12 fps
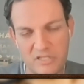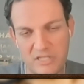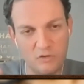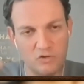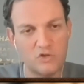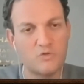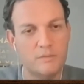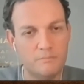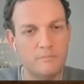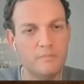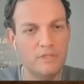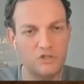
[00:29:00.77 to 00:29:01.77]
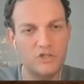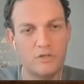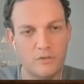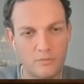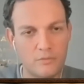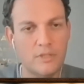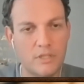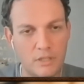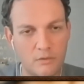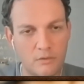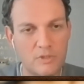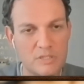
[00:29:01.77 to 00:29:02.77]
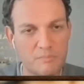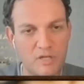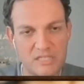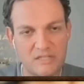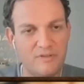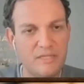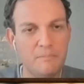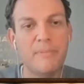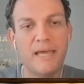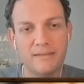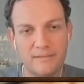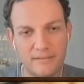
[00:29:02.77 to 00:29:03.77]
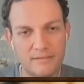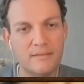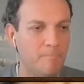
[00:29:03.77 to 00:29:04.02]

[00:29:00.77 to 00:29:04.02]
The industry in general was positively impacted